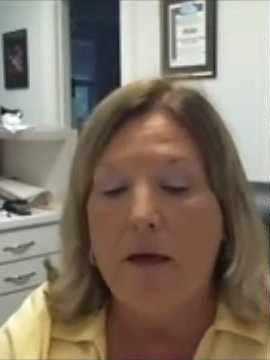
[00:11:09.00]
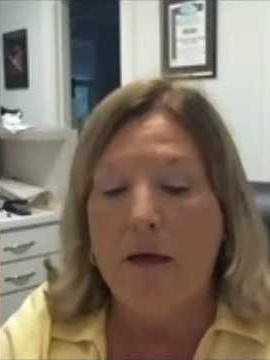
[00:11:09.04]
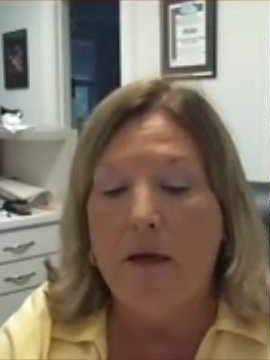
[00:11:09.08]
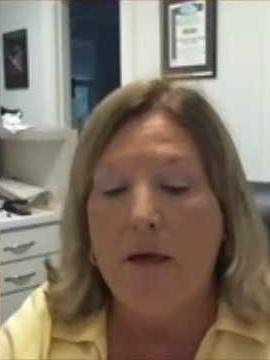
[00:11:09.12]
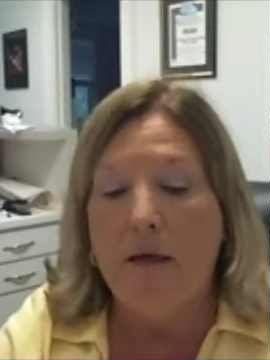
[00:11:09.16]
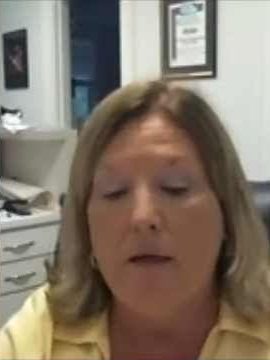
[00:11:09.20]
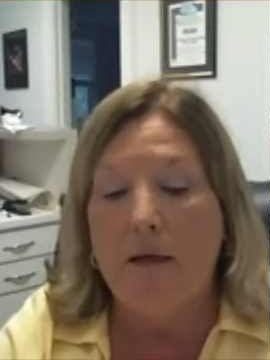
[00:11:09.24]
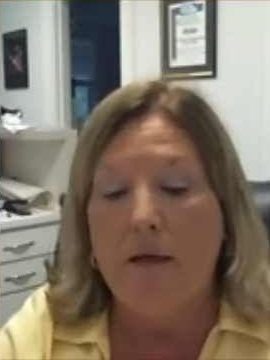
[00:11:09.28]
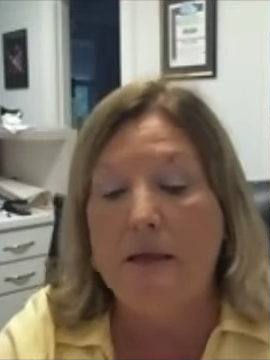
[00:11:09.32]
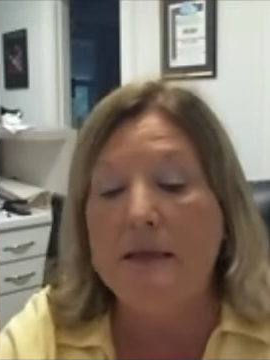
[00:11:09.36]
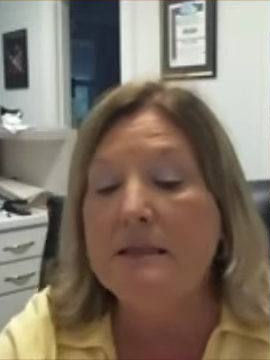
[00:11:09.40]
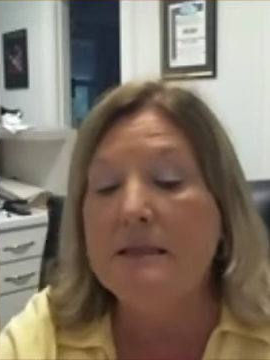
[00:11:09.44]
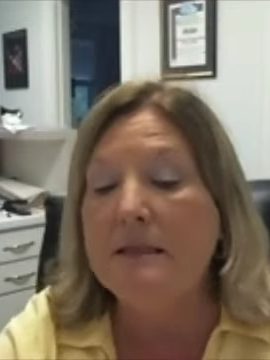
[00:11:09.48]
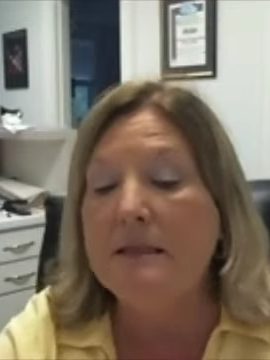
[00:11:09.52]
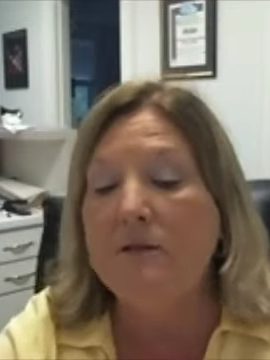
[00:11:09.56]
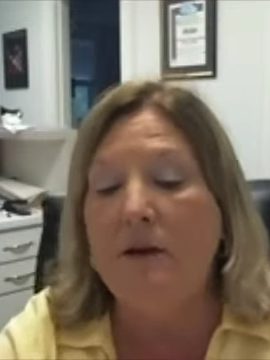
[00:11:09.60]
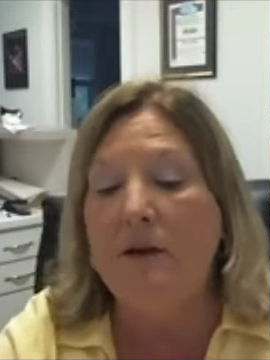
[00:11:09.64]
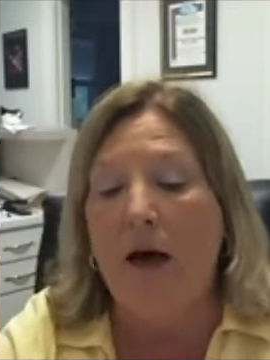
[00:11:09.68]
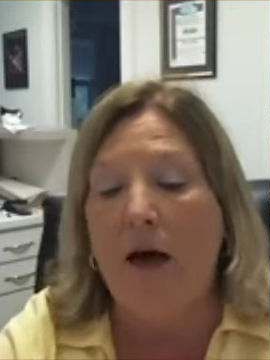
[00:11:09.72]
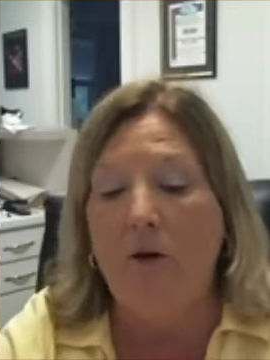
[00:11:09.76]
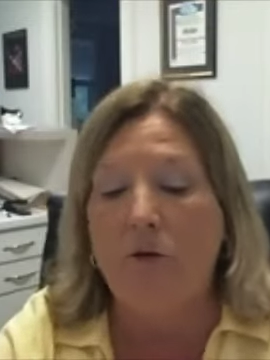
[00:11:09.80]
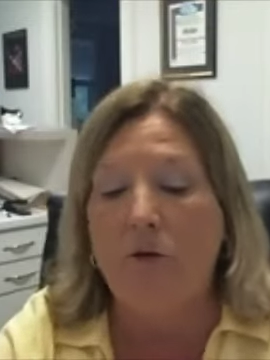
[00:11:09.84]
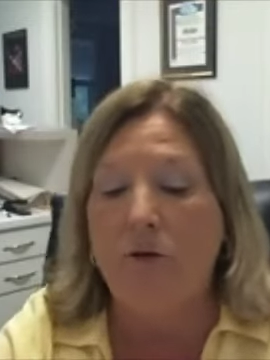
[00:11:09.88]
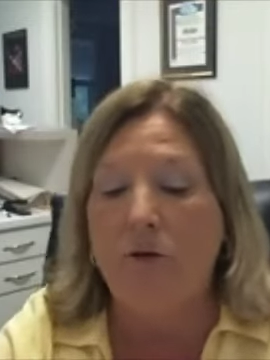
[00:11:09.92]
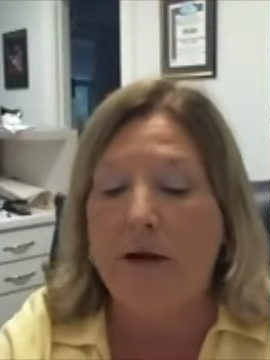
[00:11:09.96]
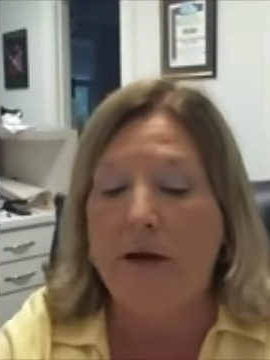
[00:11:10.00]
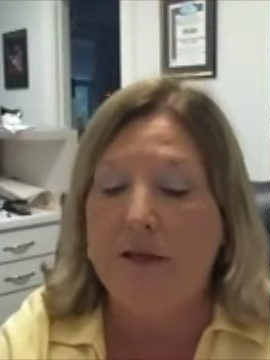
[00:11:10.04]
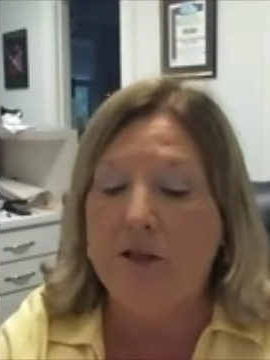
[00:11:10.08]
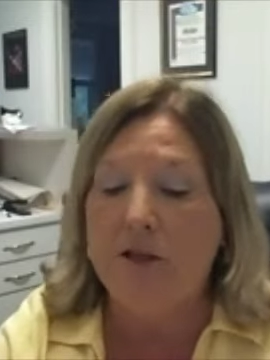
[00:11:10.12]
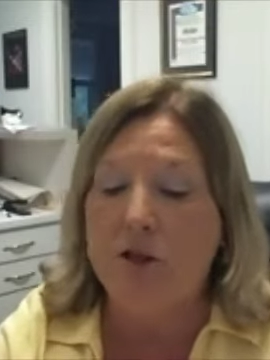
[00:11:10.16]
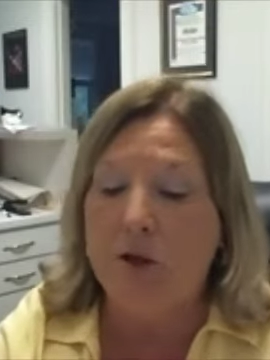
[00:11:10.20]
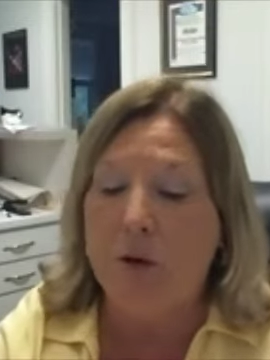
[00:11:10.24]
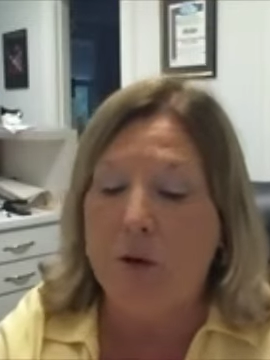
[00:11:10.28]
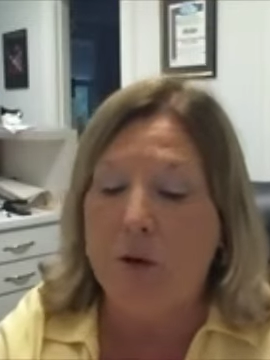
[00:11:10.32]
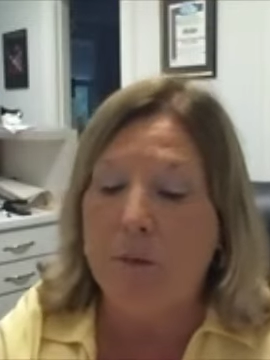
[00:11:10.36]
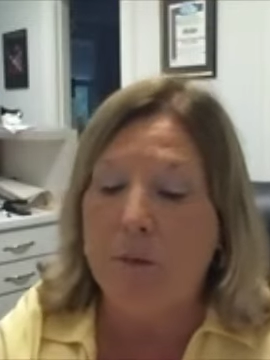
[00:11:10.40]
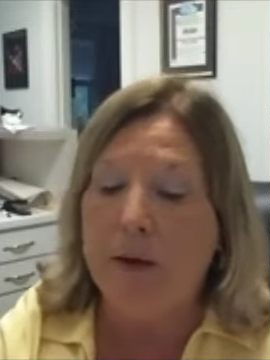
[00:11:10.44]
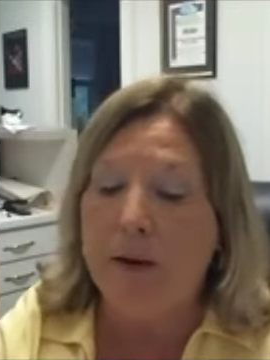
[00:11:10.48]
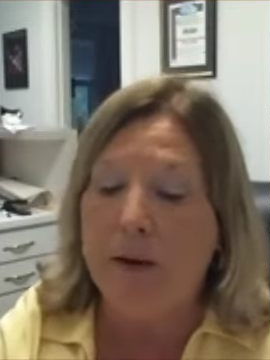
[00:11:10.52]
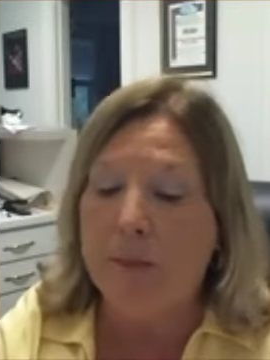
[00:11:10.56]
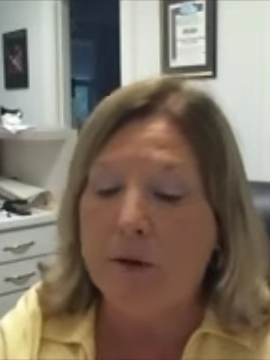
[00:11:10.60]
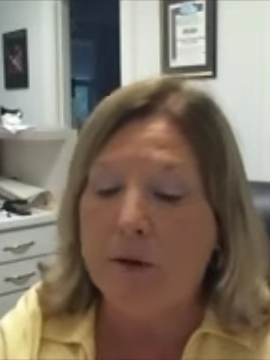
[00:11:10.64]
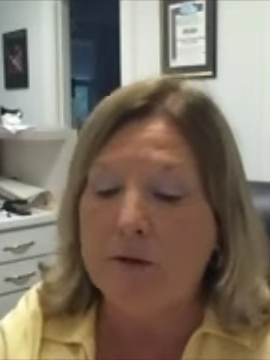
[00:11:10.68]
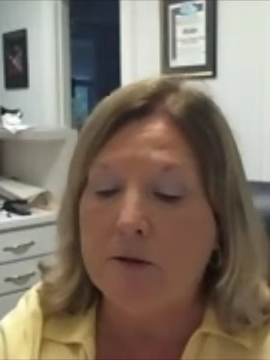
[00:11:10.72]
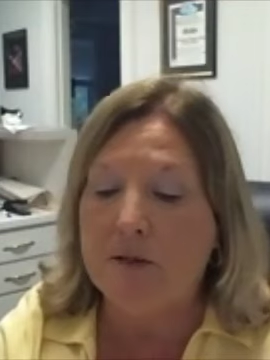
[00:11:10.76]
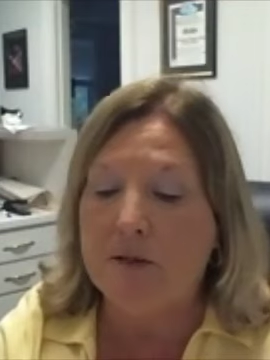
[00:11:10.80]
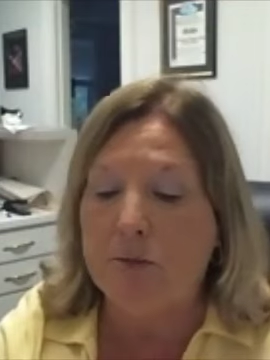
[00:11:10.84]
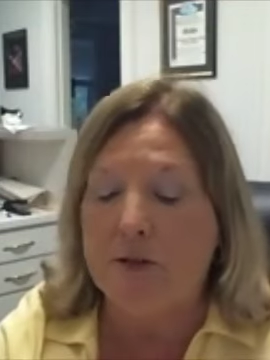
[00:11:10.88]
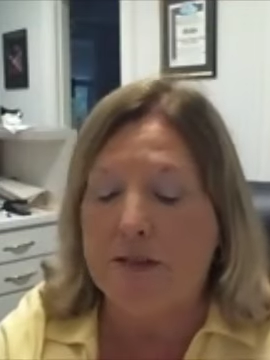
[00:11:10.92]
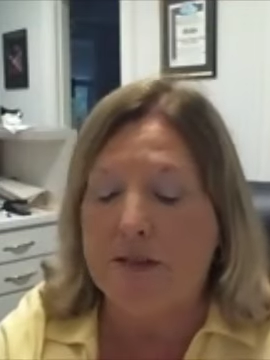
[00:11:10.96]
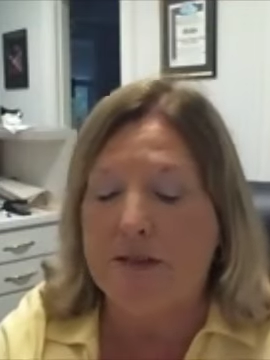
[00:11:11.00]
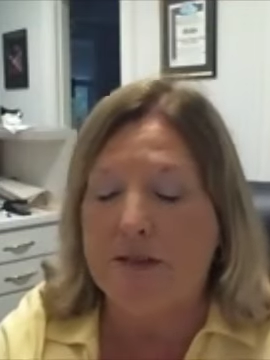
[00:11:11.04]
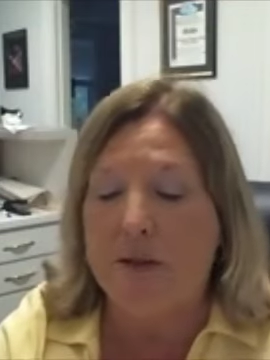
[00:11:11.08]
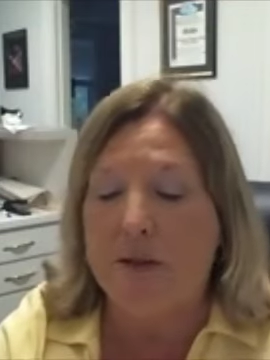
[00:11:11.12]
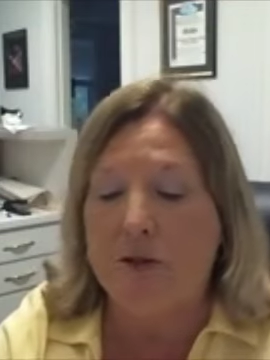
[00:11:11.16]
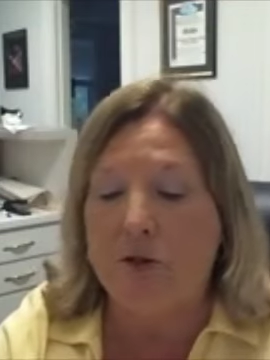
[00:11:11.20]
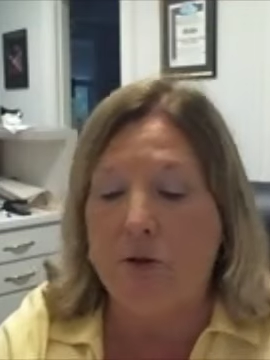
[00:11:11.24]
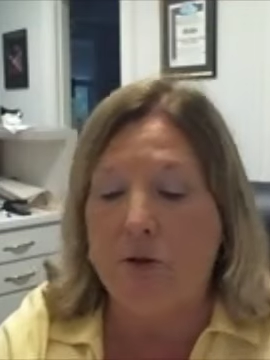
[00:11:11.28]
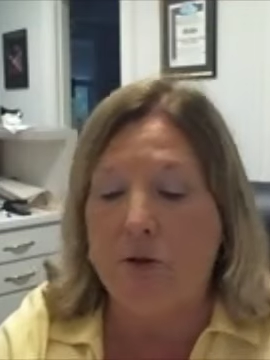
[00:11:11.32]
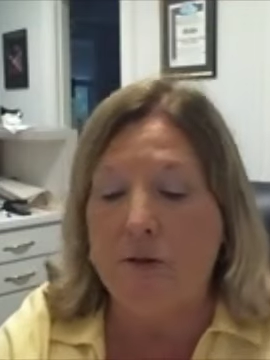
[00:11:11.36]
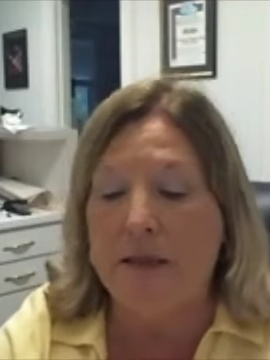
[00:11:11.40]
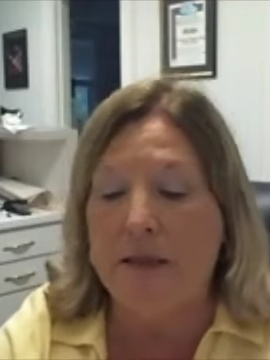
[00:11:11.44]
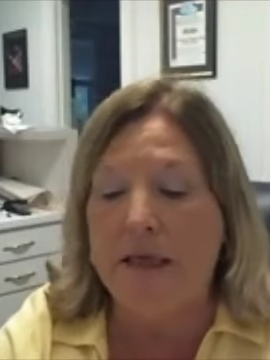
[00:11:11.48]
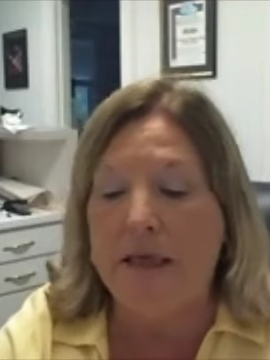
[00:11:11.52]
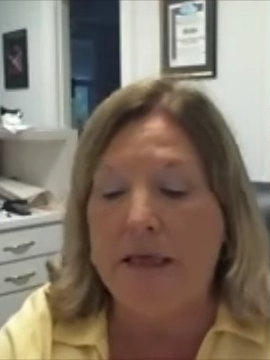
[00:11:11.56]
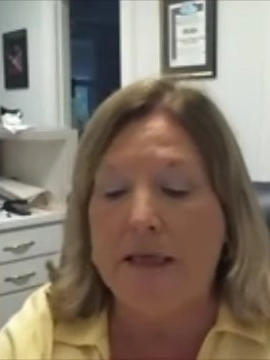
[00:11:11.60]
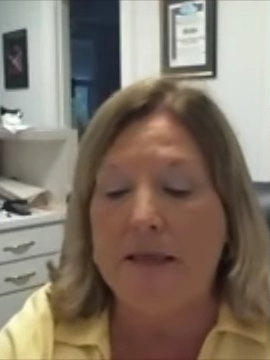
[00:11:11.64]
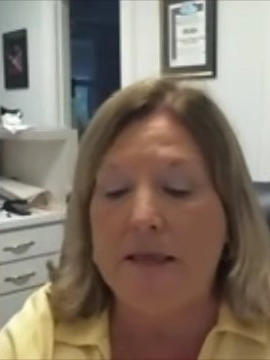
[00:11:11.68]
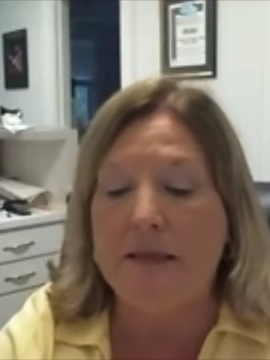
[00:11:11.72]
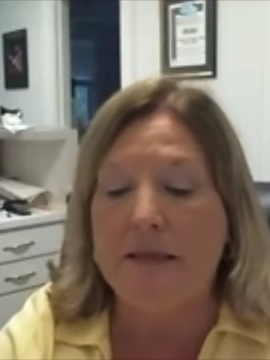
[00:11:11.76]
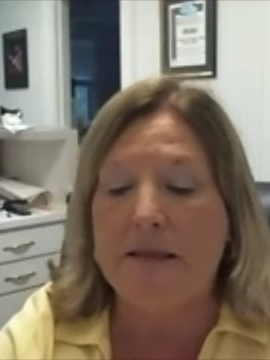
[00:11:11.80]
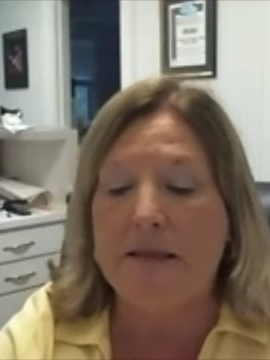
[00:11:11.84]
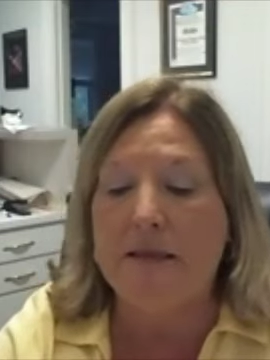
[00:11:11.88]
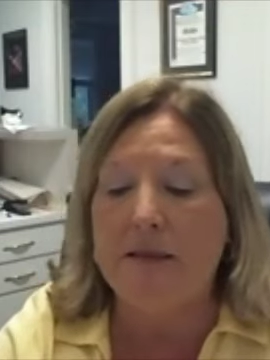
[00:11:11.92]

List of congregational members with special needs